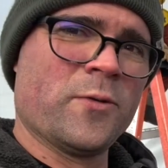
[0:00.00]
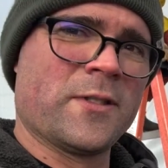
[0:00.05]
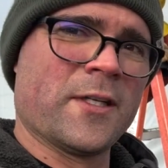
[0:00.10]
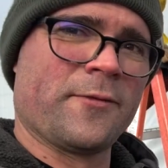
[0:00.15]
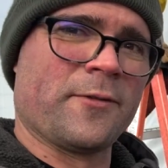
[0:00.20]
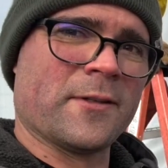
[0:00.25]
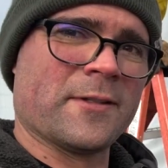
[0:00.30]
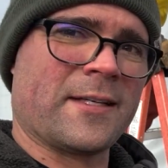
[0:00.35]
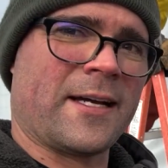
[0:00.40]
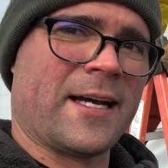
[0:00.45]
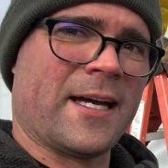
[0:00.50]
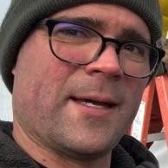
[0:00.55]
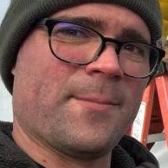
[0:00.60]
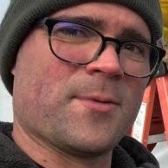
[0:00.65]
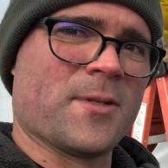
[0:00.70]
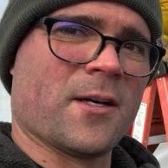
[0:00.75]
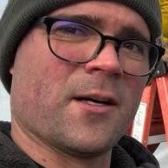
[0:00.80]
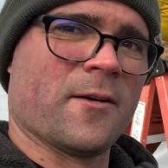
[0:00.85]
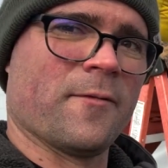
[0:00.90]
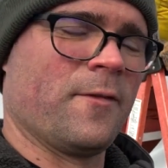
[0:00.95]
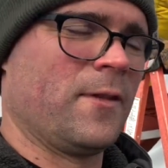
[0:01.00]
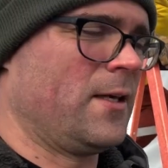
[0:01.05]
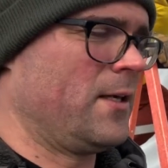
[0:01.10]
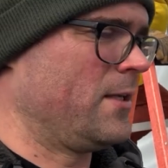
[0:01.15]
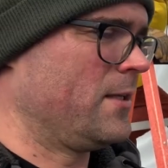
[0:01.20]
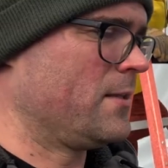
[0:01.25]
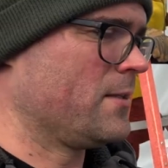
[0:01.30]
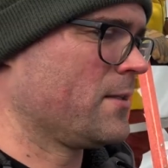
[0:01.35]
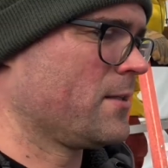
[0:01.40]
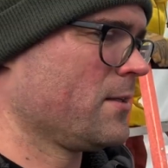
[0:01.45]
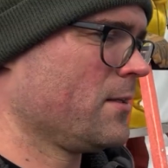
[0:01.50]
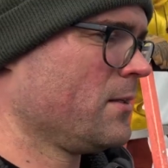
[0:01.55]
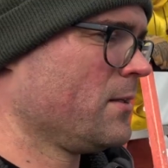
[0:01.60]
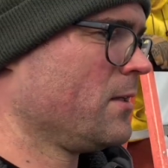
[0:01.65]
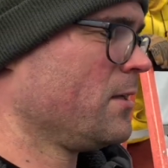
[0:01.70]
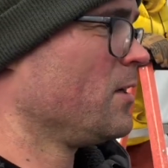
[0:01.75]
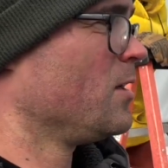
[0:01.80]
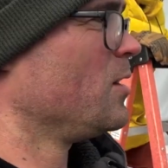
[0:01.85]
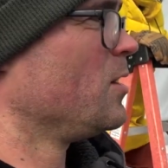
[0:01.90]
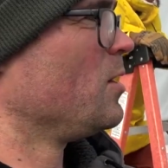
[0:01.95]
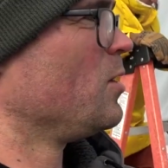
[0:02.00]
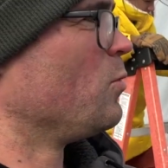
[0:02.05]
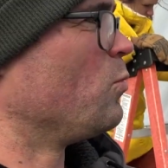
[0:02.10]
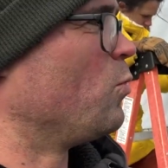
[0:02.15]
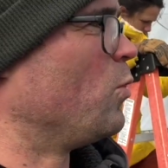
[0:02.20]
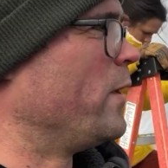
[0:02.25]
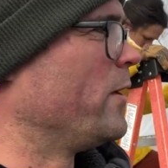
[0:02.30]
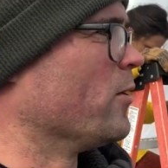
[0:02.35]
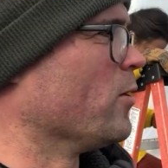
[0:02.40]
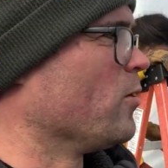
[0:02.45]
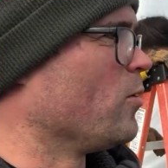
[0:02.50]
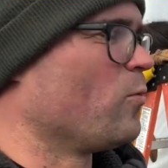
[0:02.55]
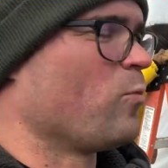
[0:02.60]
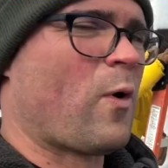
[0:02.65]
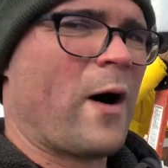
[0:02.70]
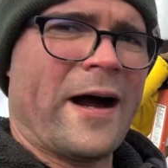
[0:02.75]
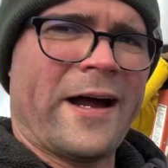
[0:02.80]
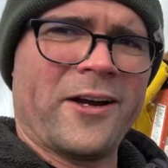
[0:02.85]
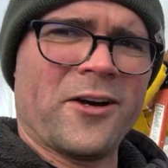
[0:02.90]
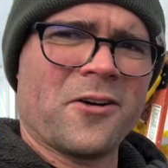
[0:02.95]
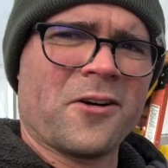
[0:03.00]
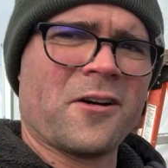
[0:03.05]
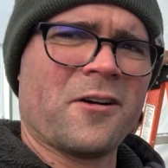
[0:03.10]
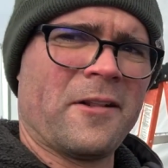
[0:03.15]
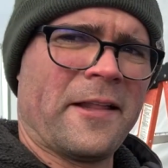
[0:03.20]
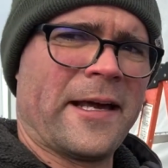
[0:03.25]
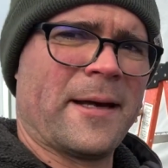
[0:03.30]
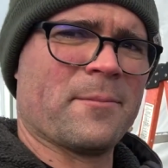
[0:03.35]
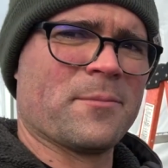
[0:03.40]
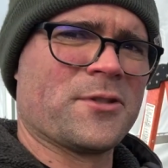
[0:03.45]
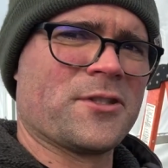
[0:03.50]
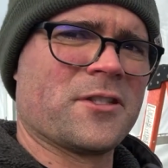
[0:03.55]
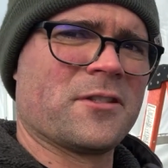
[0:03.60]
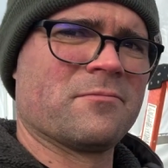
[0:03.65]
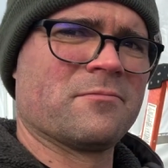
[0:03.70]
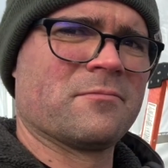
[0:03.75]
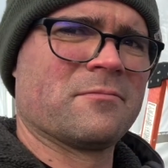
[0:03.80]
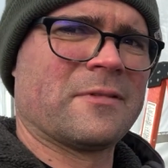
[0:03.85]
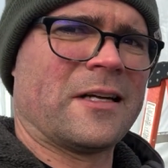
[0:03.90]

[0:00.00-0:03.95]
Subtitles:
different types of these wiggle wire clamps,